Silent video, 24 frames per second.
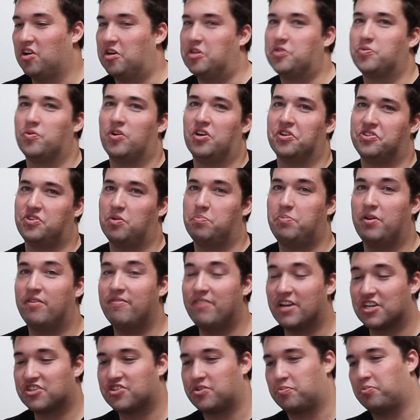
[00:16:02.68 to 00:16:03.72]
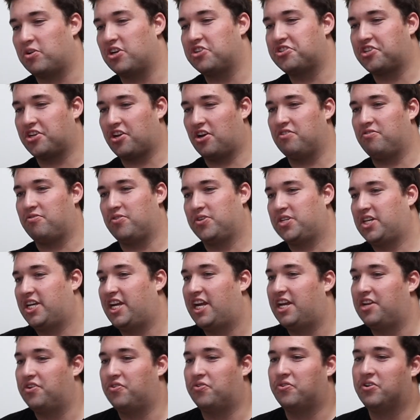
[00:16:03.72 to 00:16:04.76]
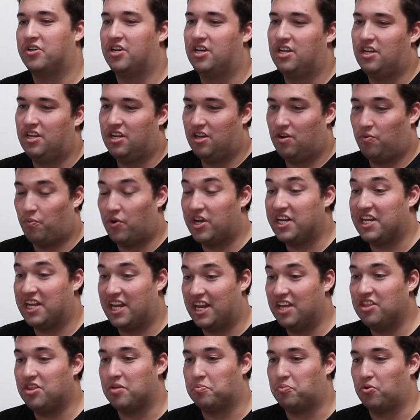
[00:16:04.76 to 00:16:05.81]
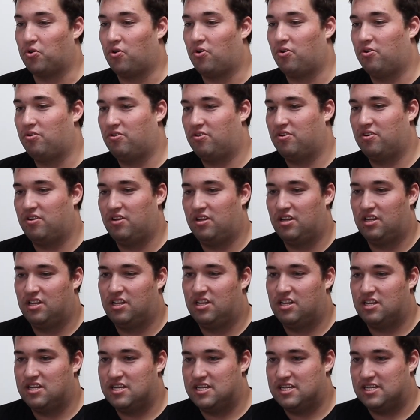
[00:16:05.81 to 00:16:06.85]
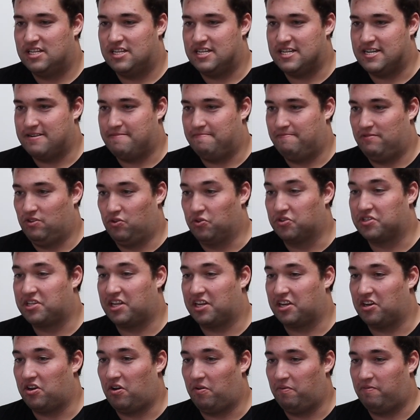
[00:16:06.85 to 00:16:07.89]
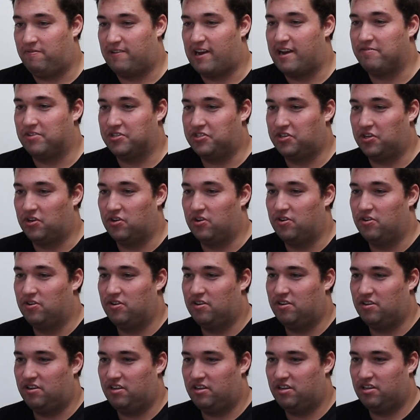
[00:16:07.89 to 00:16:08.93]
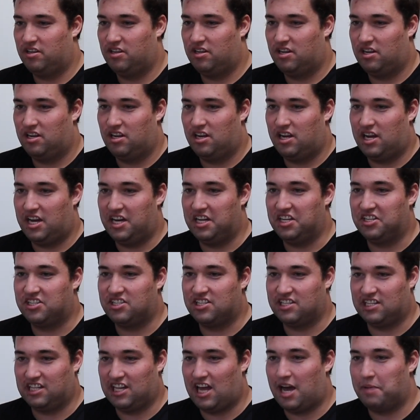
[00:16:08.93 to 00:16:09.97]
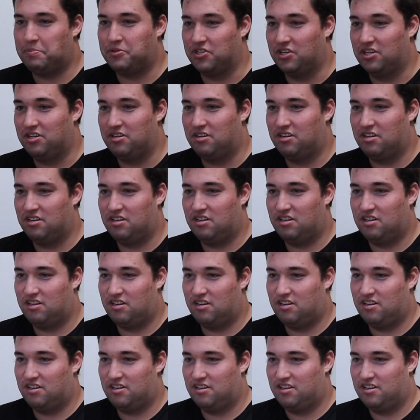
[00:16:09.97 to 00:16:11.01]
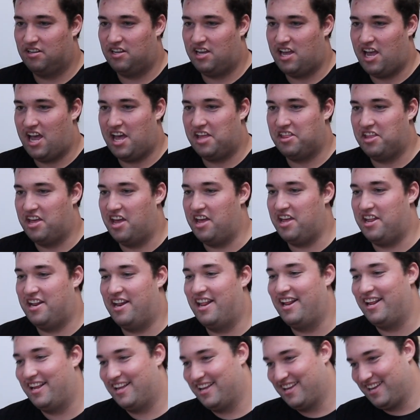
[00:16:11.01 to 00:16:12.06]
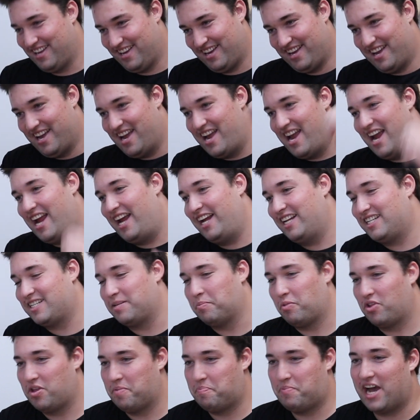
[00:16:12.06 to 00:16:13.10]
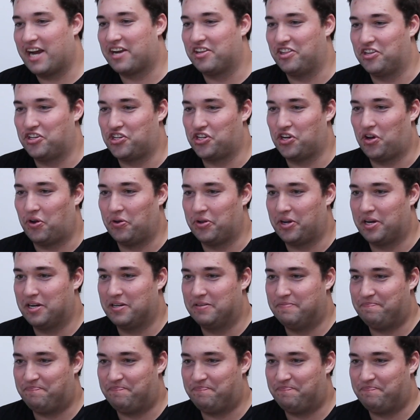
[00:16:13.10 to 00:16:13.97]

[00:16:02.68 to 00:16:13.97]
as well, so a bit of extra pressure going through the handle when he hit the ball. Looks like an old favourite too. And he slaps it, and then hits him on the back of the shoulder.